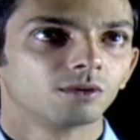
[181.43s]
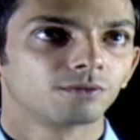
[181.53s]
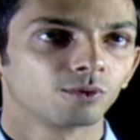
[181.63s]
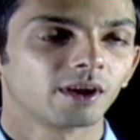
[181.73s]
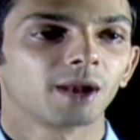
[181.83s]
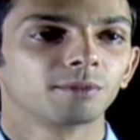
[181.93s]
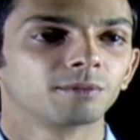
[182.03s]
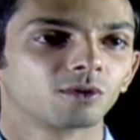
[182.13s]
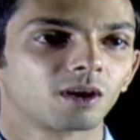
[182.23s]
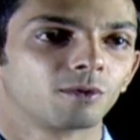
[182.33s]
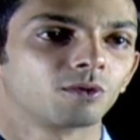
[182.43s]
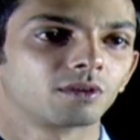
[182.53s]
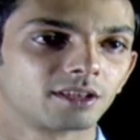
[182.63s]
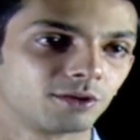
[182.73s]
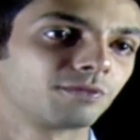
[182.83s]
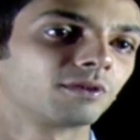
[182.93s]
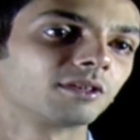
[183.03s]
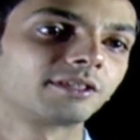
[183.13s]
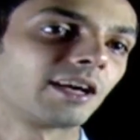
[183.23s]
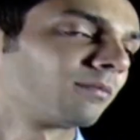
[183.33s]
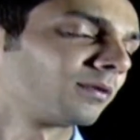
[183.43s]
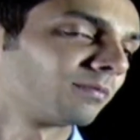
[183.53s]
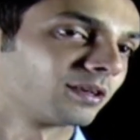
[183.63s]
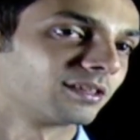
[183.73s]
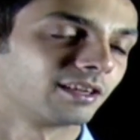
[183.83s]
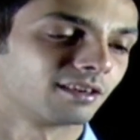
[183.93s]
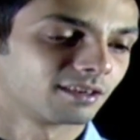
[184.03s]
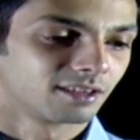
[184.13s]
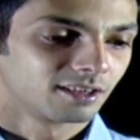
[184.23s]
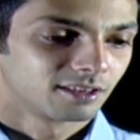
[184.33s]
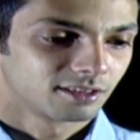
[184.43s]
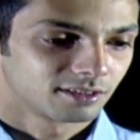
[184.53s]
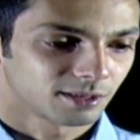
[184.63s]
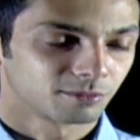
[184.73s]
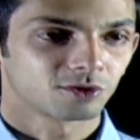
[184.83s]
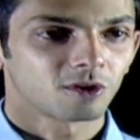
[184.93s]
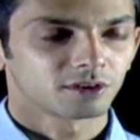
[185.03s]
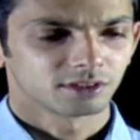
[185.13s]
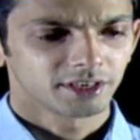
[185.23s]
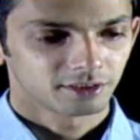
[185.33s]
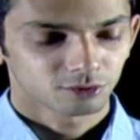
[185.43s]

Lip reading: full album to come out as your first album, but then some song is leaked.